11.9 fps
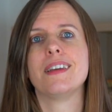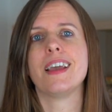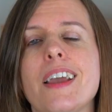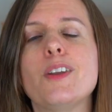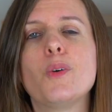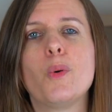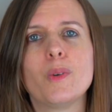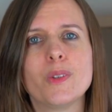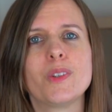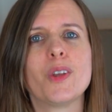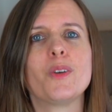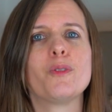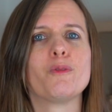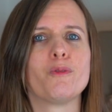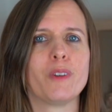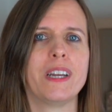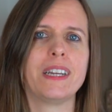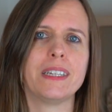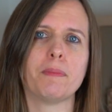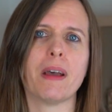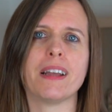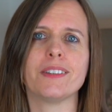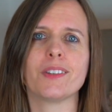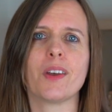It also really
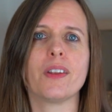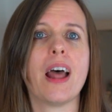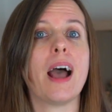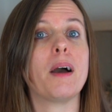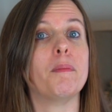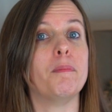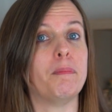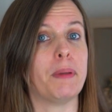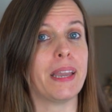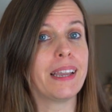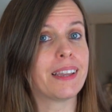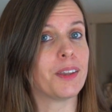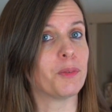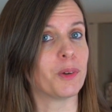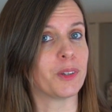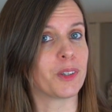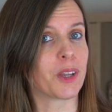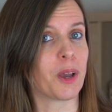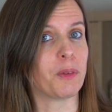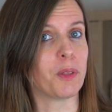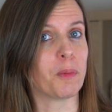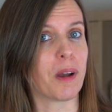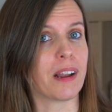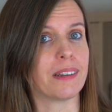depends on how big you want to go with
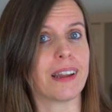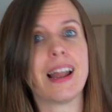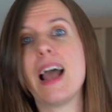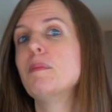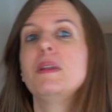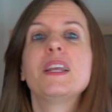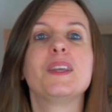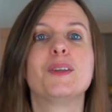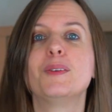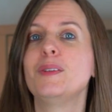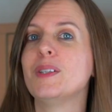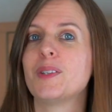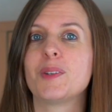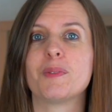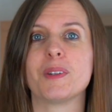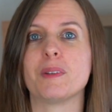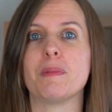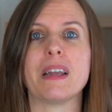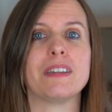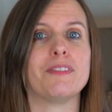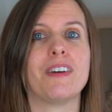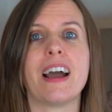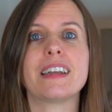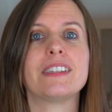your brand and how many units you want to
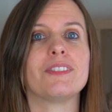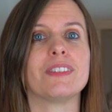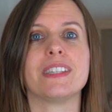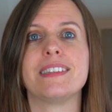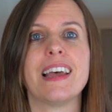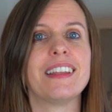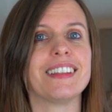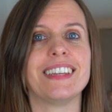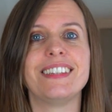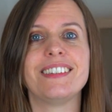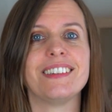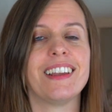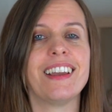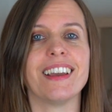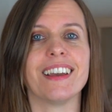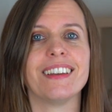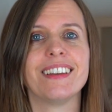manufacture and sell each year.